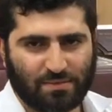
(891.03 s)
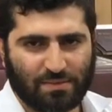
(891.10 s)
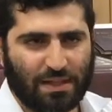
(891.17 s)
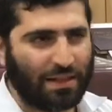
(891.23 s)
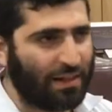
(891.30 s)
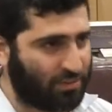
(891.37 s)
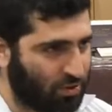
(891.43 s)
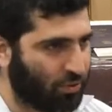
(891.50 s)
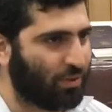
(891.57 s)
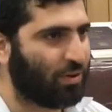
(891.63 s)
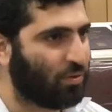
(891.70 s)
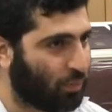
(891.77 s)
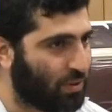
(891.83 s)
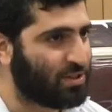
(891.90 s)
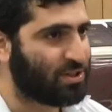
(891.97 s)
I like to read it
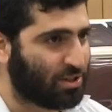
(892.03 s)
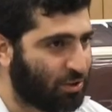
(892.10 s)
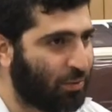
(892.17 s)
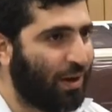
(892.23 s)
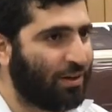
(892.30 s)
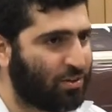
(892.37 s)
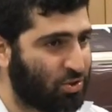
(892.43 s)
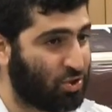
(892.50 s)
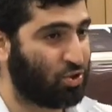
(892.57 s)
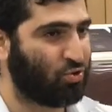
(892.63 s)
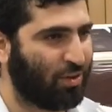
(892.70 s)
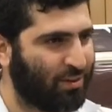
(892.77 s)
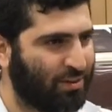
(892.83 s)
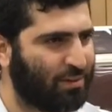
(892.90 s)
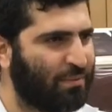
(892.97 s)
once in a while to
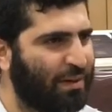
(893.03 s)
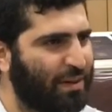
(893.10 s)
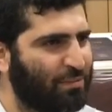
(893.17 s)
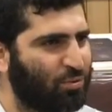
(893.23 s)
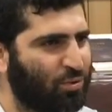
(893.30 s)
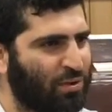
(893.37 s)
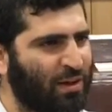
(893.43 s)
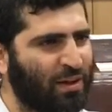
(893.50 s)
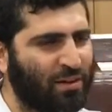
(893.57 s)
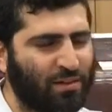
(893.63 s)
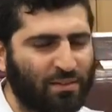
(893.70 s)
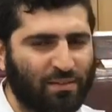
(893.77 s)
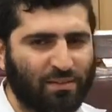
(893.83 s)
strengthen my emunah.